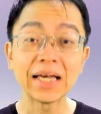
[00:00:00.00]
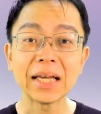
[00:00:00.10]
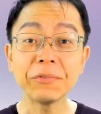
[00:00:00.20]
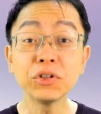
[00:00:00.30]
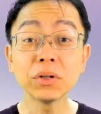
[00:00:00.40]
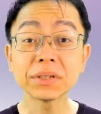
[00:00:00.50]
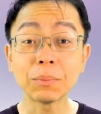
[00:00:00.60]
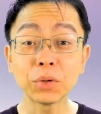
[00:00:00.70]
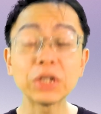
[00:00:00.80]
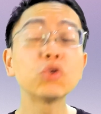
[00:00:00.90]
If you know
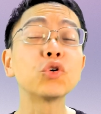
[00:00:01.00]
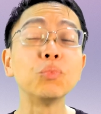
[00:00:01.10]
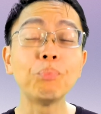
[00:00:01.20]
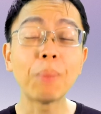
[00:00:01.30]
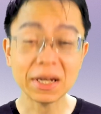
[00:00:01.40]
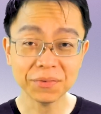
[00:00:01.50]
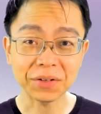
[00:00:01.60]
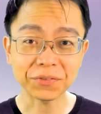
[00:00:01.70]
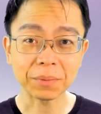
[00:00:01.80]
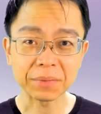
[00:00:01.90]
somebody who could
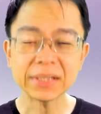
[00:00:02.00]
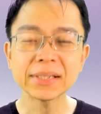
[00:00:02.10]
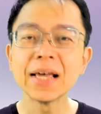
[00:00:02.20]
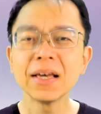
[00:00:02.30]
benefit from this,